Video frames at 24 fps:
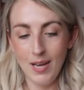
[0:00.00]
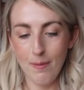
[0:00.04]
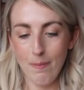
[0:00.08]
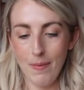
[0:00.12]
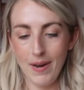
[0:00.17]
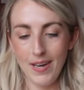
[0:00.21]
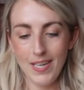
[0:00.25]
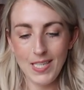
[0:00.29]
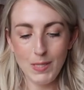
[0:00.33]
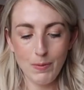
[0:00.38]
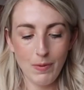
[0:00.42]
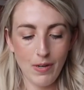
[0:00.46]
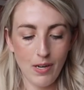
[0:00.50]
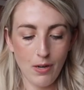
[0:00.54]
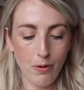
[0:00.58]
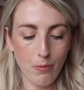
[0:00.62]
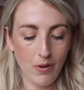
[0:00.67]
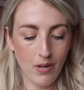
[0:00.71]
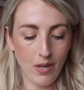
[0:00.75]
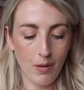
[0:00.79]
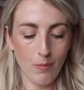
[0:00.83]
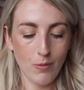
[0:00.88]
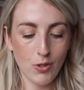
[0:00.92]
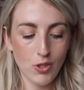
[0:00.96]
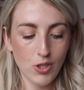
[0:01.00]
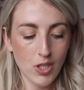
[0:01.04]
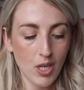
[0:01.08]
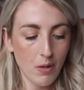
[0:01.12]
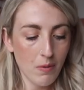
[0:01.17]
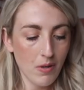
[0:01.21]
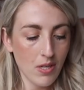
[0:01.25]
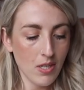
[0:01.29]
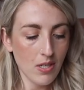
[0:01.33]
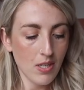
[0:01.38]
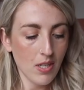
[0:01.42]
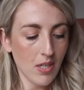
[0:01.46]
might as well while I'm
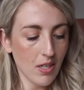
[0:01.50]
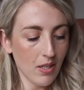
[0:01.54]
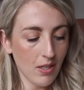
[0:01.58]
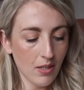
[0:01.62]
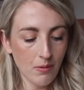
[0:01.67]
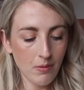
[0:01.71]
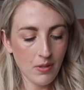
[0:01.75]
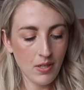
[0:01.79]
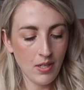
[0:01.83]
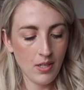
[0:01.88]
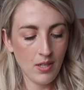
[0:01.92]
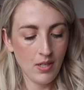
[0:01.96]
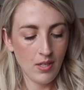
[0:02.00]
showing you.